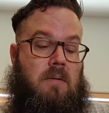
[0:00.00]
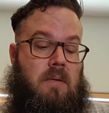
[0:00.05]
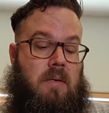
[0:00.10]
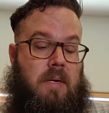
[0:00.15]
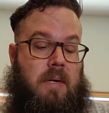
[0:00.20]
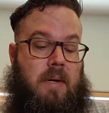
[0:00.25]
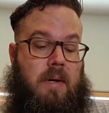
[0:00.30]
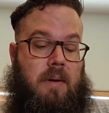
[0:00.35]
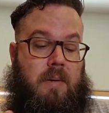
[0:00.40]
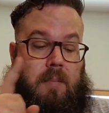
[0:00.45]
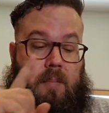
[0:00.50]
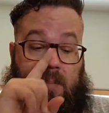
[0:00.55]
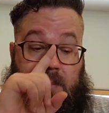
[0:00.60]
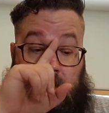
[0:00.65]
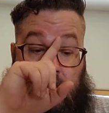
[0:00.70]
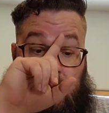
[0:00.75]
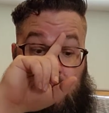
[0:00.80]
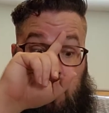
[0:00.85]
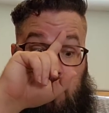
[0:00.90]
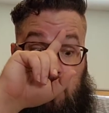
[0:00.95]

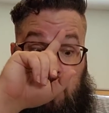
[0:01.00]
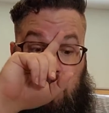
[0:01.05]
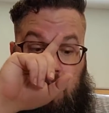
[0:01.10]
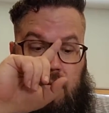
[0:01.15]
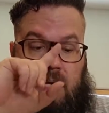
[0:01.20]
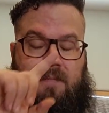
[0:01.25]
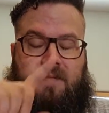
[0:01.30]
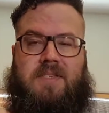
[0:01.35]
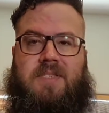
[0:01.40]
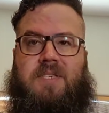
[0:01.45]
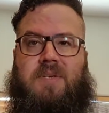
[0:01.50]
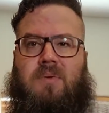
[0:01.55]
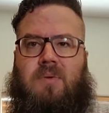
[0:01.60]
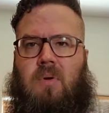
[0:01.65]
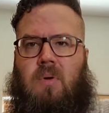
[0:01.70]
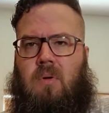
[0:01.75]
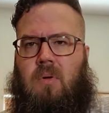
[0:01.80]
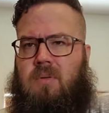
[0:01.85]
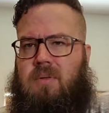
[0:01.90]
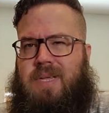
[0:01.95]
And if it's too
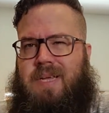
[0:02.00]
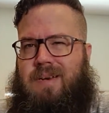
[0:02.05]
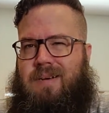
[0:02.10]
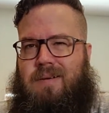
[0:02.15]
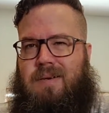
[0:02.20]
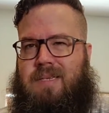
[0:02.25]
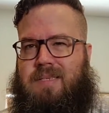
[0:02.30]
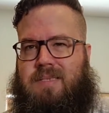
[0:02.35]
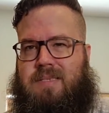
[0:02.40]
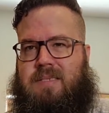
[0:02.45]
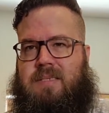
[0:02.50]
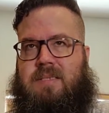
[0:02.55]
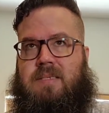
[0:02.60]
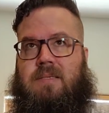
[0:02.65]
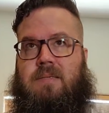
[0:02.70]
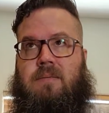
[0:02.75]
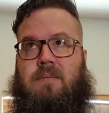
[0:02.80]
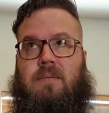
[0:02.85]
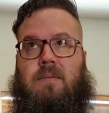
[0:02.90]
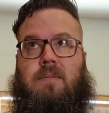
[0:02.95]
cold, then
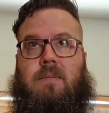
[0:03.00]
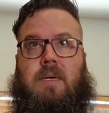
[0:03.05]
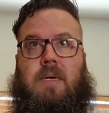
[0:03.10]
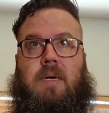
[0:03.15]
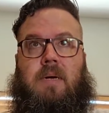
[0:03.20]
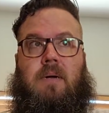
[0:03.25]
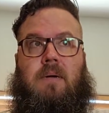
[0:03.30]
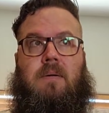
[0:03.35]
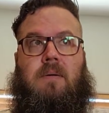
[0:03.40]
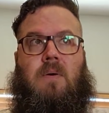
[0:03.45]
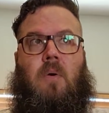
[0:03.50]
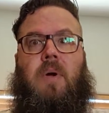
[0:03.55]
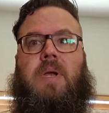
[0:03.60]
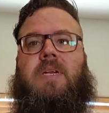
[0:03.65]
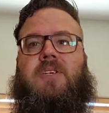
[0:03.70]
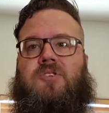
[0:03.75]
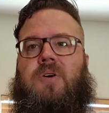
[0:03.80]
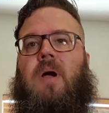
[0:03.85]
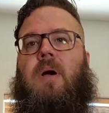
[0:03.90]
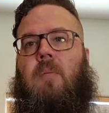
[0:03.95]
it's
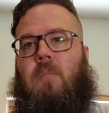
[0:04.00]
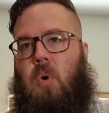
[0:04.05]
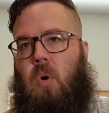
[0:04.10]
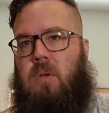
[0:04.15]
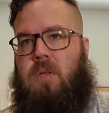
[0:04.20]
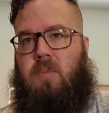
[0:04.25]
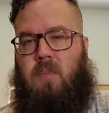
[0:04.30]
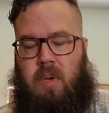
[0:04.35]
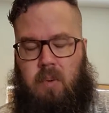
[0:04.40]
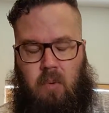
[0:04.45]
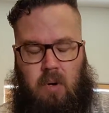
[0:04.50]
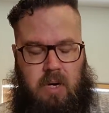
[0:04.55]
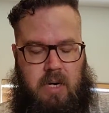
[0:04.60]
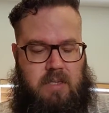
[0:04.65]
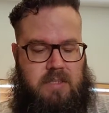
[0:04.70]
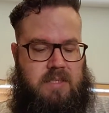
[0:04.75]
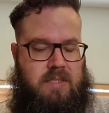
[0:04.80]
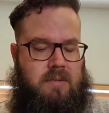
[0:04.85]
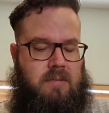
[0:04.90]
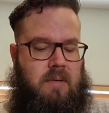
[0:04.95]
going to dry out more than we
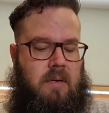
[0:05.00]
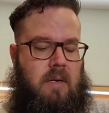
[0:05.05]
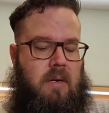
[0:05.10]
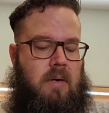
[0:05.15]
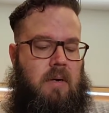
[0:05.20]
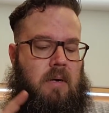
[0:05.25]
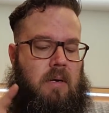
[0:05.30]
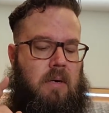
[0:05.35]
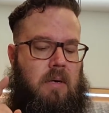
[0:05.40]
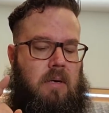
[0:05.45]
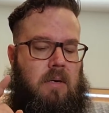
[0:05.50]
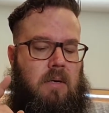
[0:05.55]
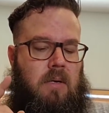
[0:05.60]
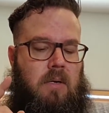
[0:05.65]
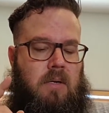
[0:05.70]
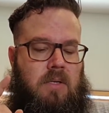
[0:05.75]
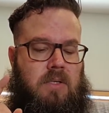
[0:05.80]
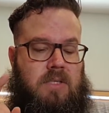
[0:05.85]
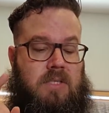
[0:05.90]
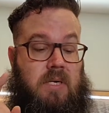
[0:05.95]
want it to.
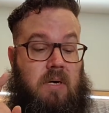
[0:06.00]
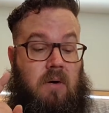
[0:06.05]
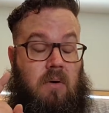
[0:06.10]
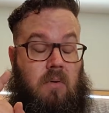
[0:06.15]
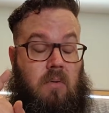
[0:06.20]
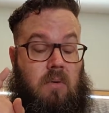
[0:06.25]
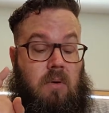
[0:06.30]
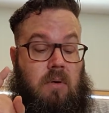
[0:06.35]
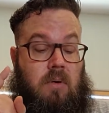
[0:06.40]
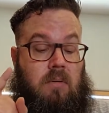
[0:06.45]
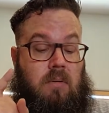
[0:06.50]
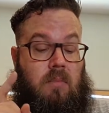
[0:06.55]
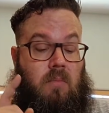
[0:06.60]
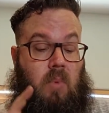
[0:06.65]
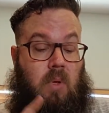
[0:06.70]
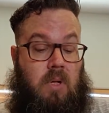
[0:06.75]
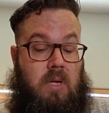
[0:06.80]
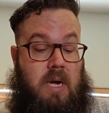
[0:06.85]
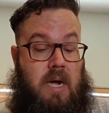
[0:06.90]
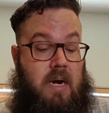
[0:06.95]
So
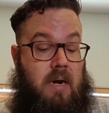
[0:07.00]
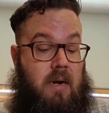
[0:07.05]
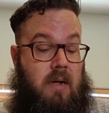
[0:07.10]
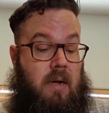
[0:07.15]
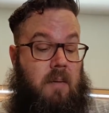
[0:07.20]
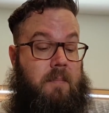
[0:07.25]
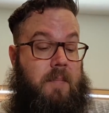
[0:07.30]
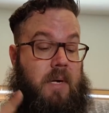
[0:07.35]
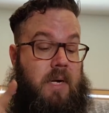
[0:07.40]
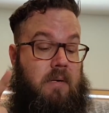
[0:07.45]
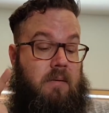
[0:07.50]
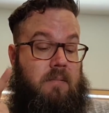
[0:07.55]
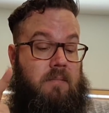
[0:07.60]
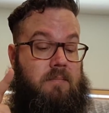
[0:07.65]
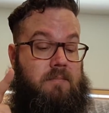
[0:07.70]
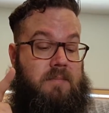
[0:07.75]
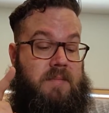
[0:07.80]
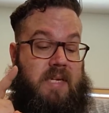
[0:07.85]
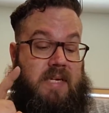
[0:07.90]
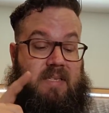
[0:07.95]
we'll cut it up
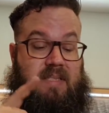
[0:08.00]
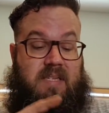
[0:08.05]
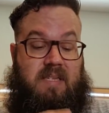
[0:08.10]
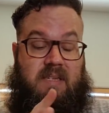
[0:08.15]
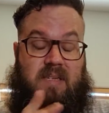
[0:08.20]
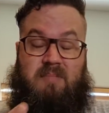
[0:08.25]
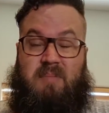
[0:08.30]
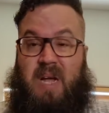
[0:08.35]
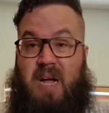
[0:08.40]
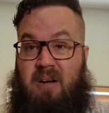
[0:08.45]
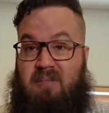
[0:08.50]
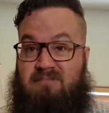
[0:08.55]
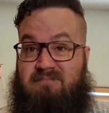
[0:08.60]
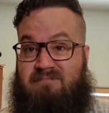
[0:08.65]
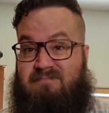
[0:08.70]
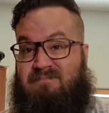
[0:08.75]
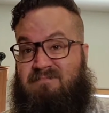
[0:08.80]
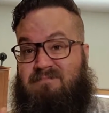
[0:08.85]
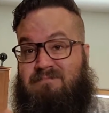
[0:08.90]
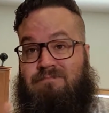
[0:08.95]
into about
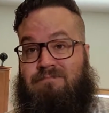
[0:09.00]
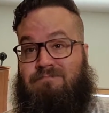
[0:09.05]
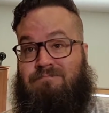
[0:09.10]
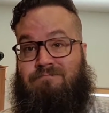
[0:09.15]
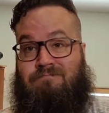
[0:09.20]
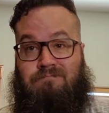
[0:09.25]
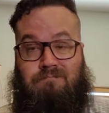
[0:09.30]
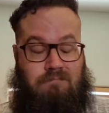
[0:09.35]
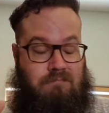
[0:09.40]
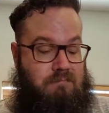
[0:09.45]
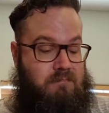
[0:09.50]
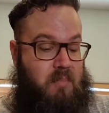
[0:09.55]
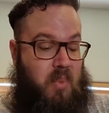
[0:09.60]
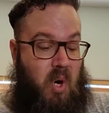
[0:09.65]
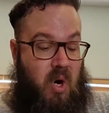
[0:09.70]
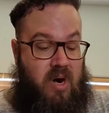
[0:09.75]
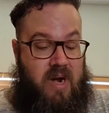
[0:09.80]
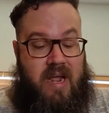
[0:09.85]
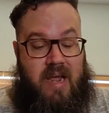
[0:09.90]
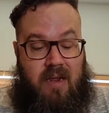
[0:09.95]

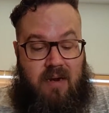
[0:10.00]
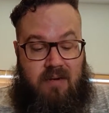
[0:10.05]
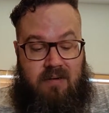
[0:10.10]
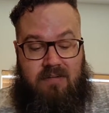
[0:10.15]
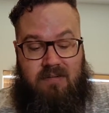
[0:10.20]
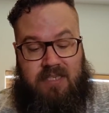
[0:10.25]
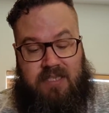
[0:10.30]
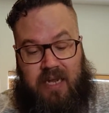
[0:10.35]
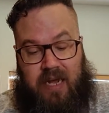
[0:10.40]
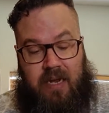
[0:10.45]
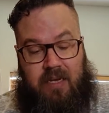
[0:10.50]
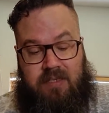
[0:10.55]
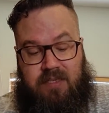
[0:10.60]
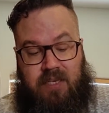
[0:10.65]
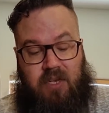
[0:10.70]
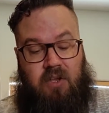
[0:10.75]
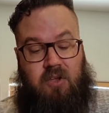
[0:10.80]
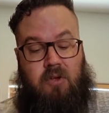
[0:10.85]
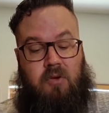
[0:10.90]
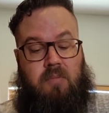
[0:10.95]
burnt end size
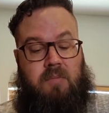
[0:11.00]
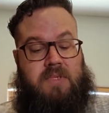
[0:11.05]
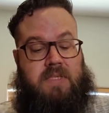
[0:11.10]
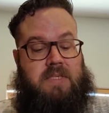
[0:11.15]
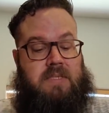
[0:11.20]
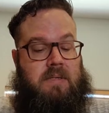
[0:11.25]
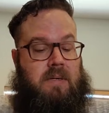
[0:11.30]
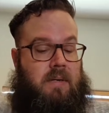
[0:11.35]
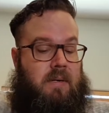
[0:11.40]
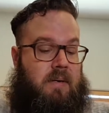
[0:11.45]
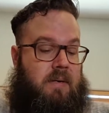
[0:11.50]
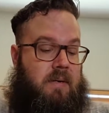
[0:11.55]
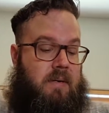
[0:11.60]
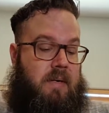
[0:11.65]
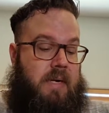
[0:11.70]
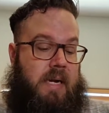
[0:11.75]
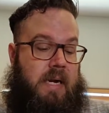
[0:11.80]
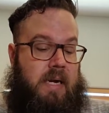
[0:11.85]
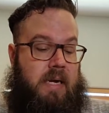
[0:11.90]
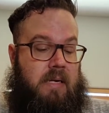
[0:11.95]
cubes.
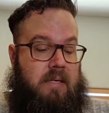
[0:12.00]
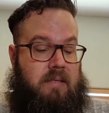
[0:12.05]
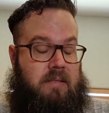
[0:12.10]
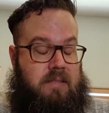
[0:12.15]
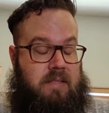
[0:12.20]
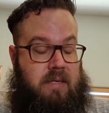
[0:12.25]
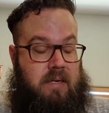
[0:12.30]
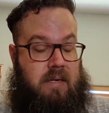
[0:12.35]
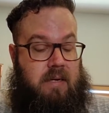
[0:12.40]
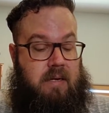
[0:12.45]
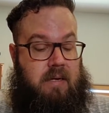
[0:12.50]
And